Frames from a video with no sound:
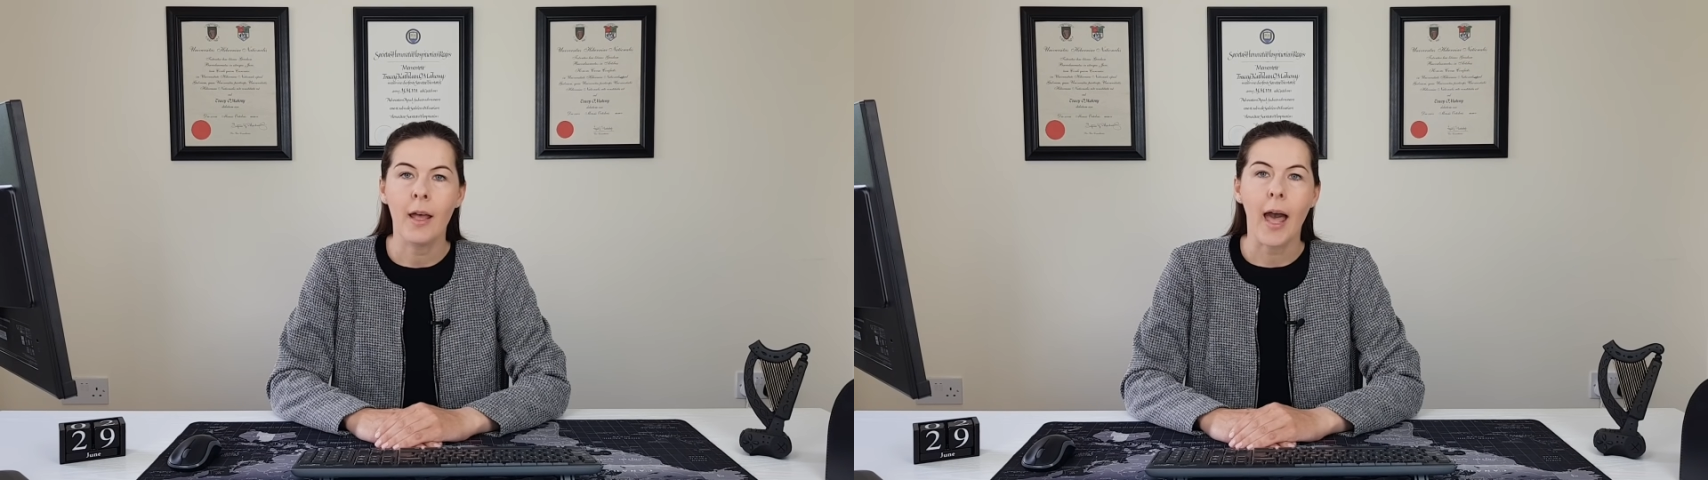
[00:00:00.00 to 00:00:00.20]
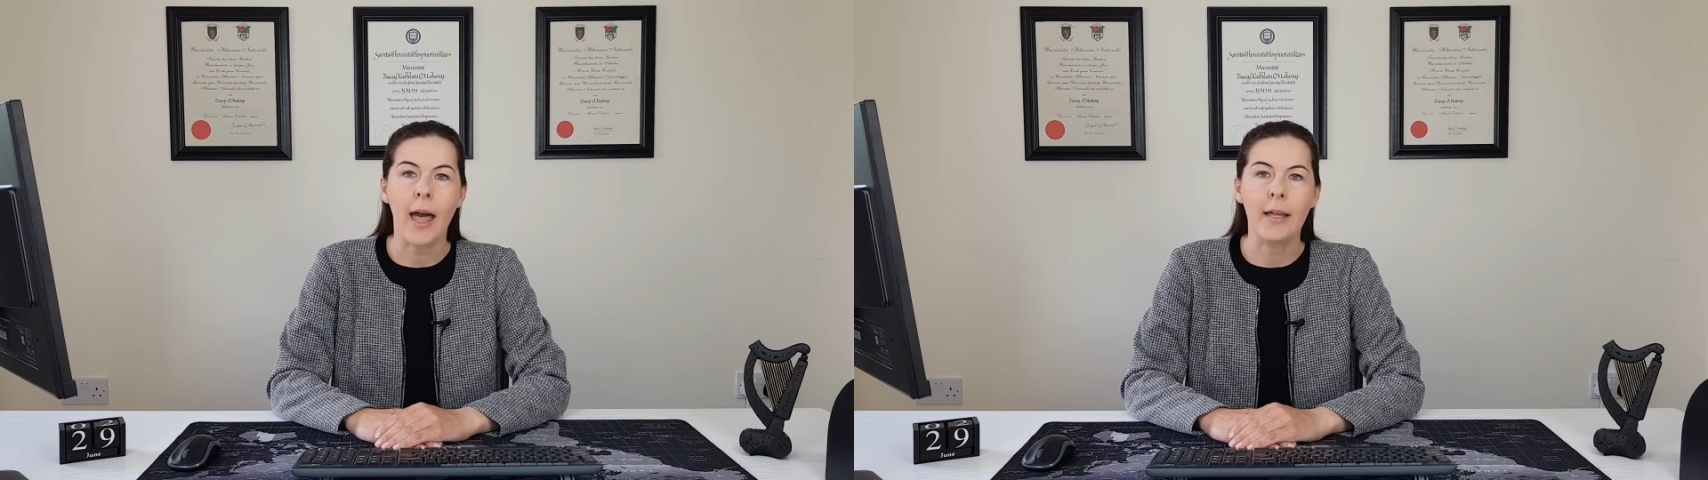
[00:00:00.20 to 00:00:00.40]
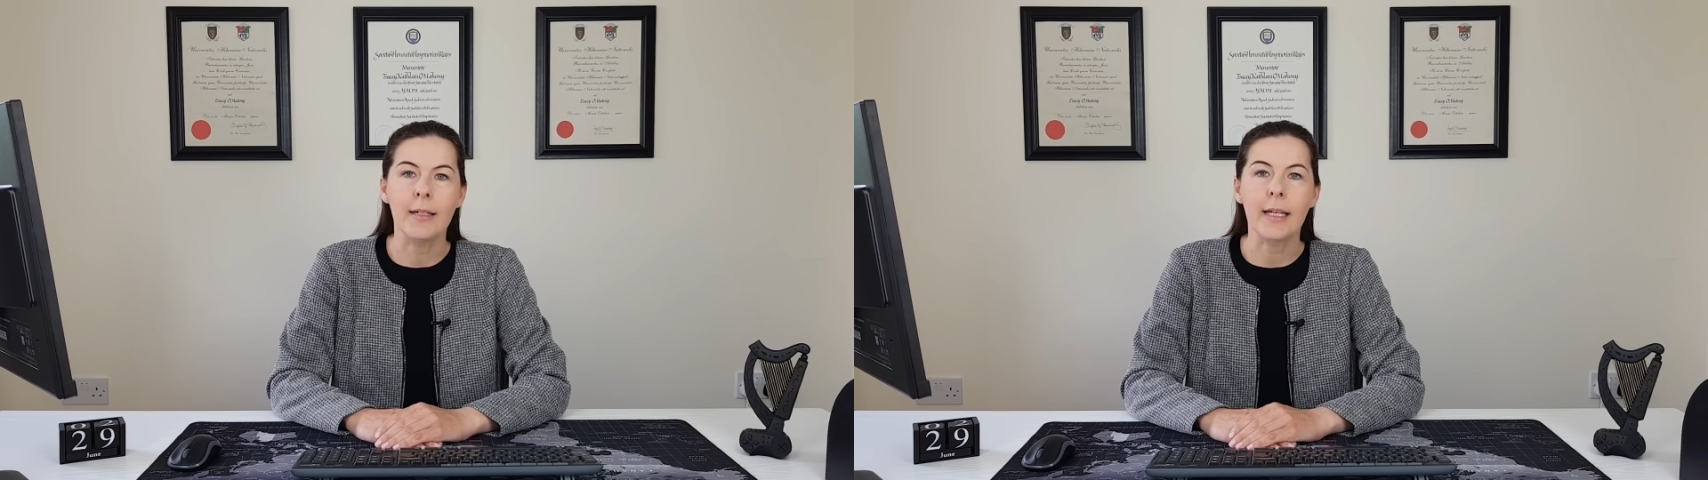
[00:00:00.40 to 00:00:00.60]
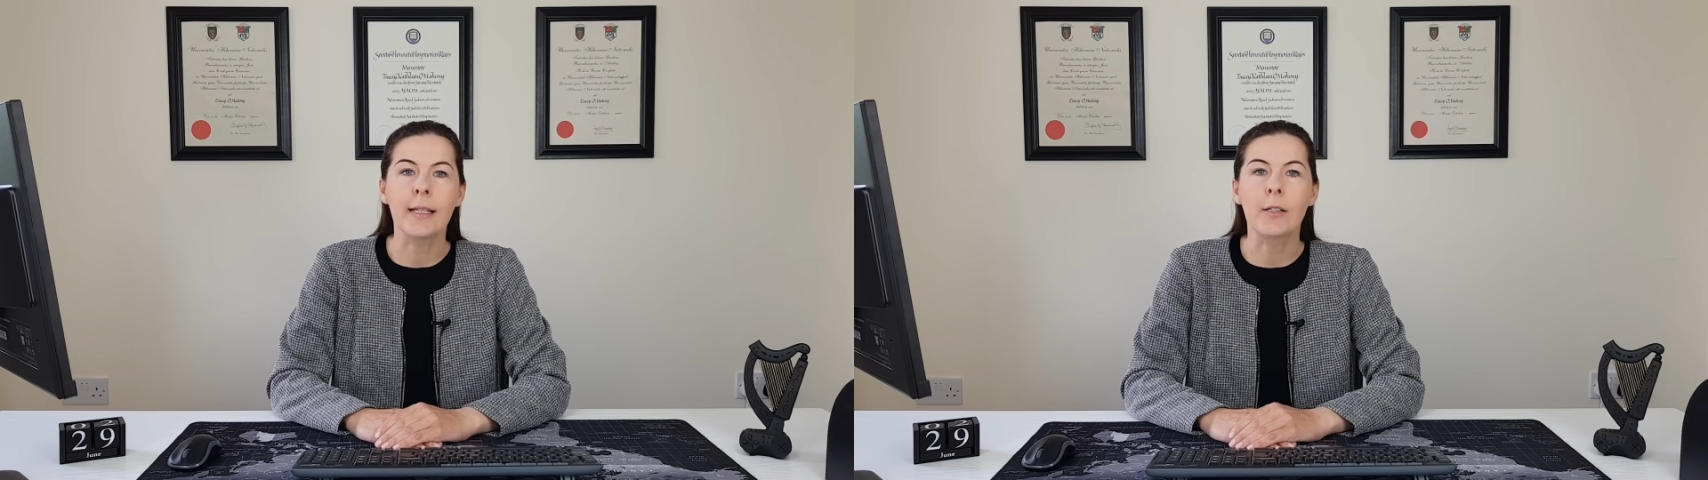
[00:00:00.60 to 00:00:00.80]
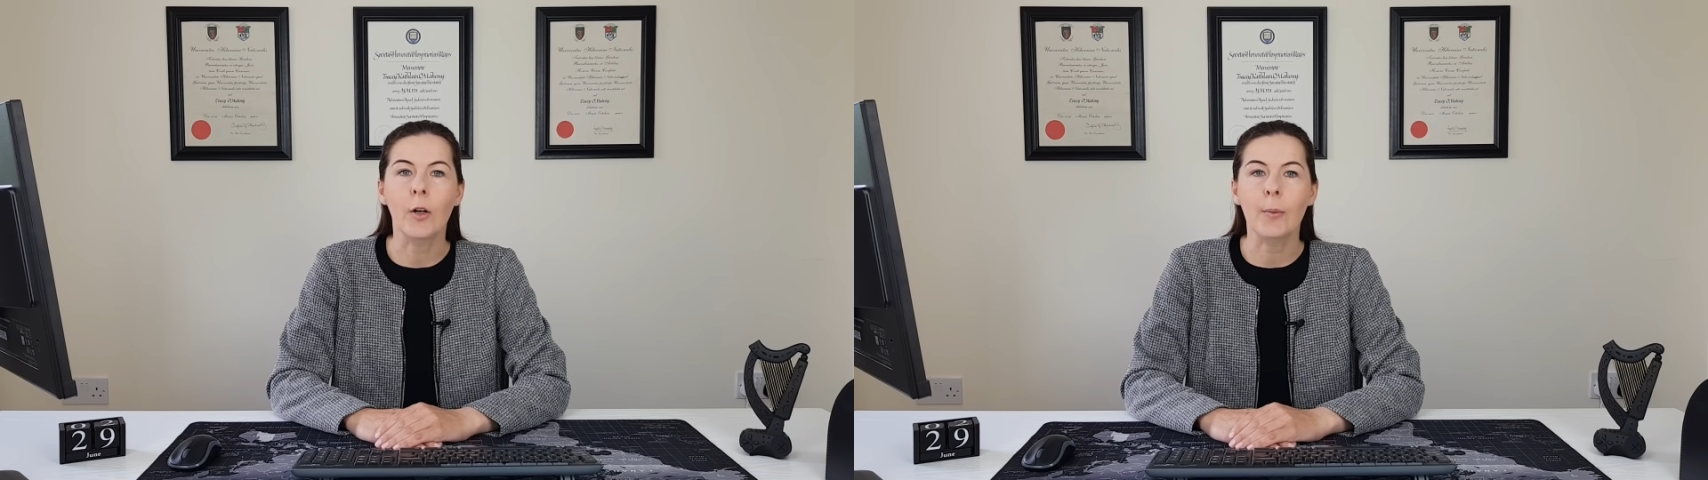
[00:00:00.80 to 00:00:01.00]
And in
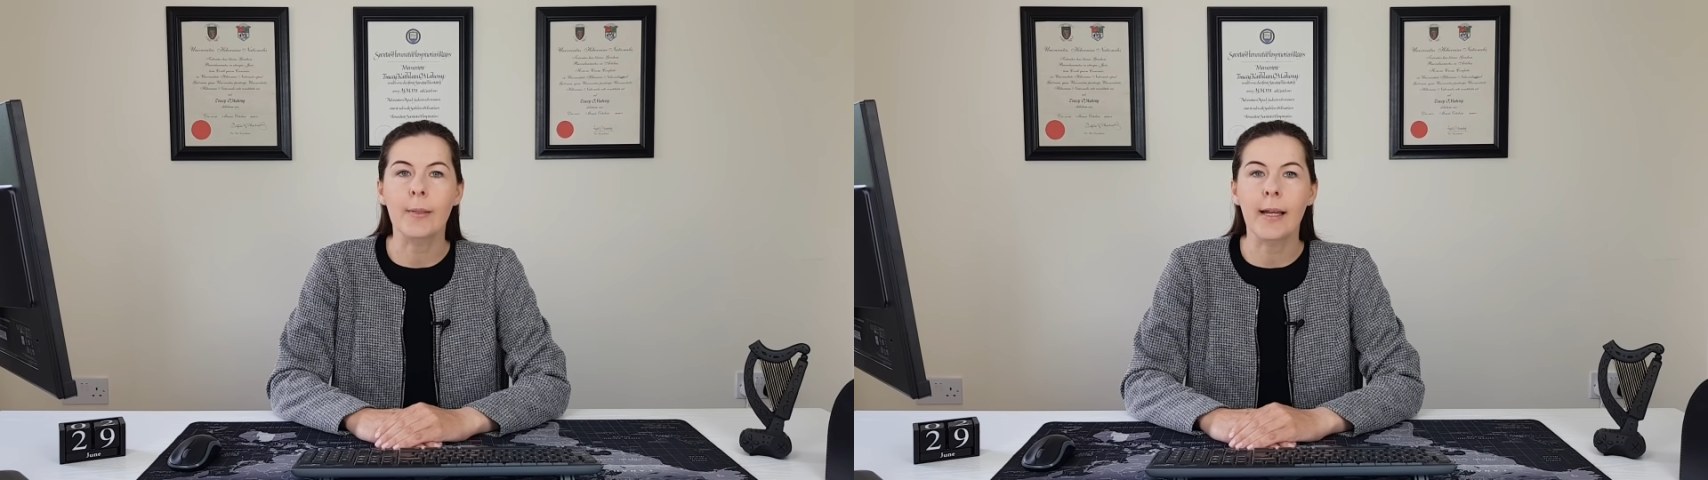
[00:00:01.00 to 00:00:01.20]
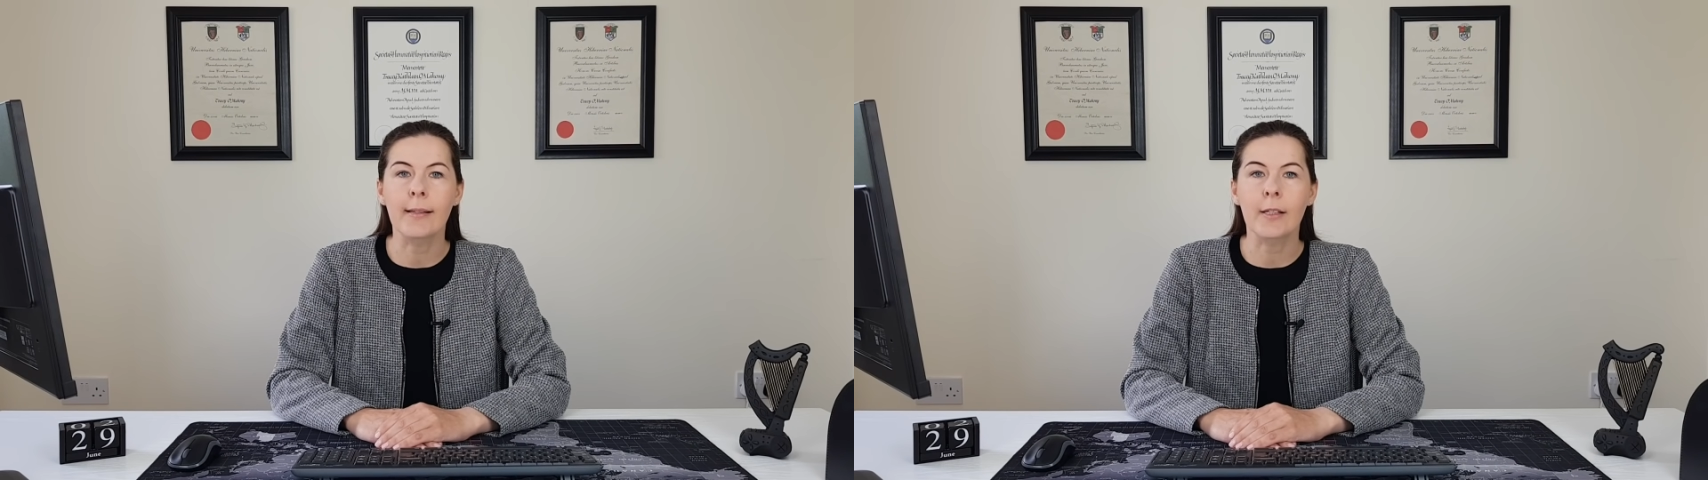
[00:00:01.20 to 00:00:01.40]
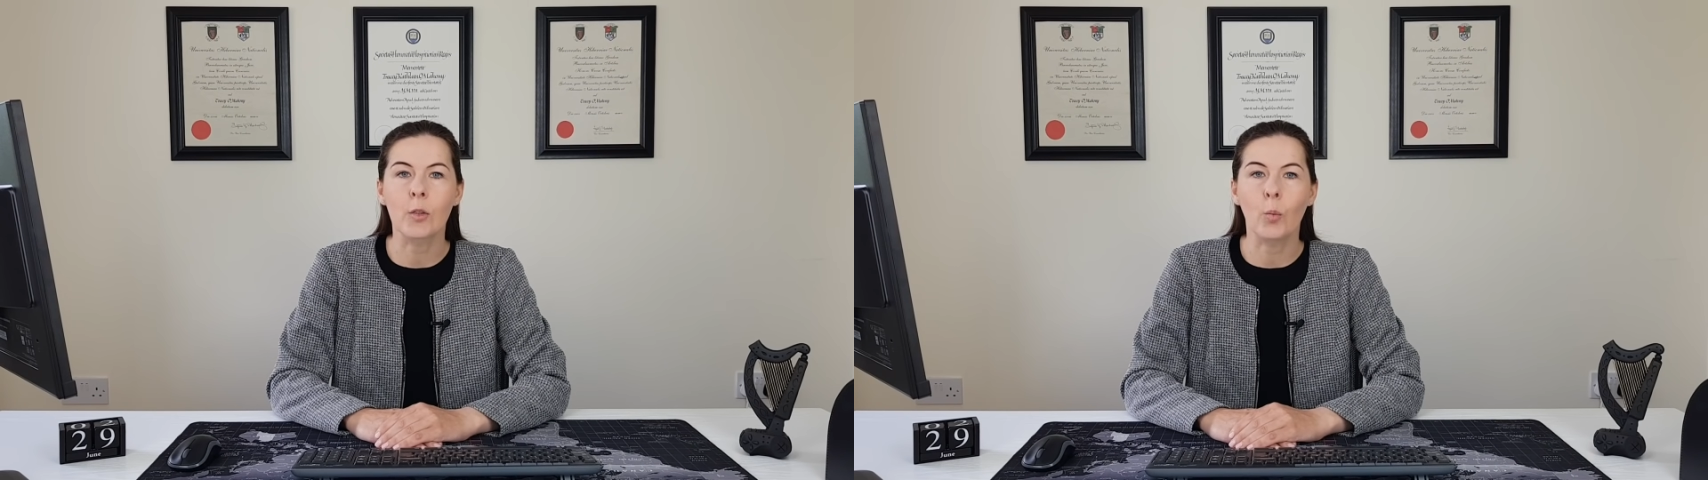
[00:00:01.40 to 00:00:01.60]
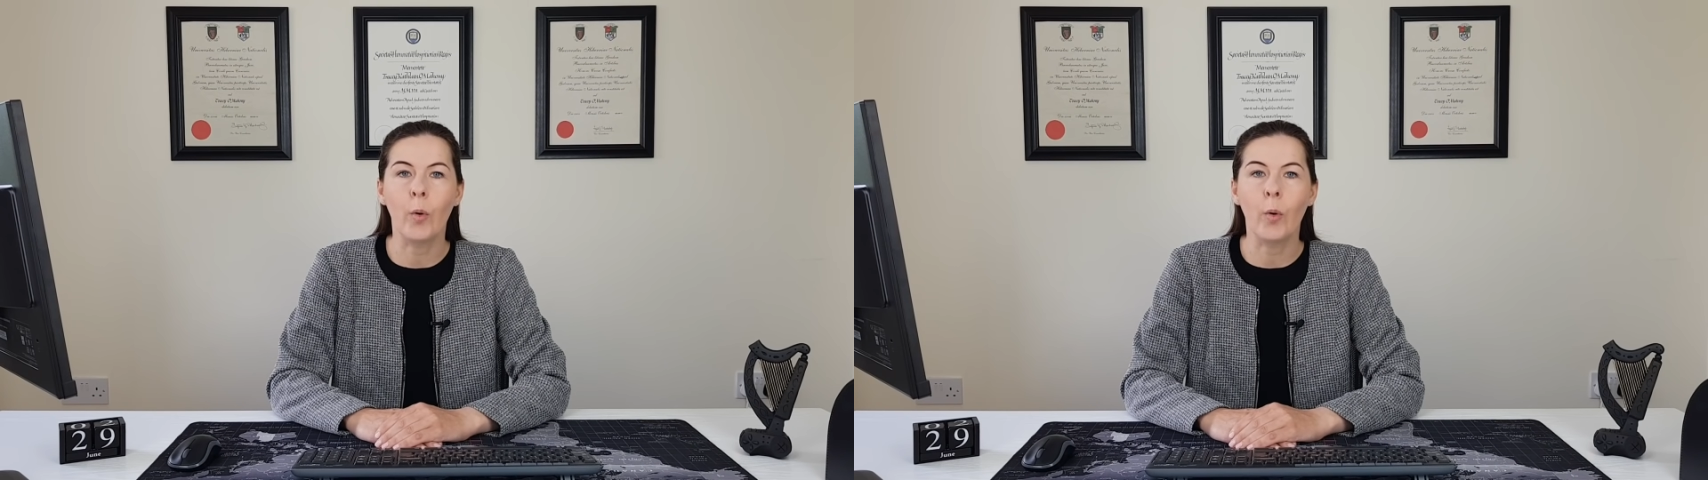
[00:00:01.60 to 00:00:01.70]
circumstances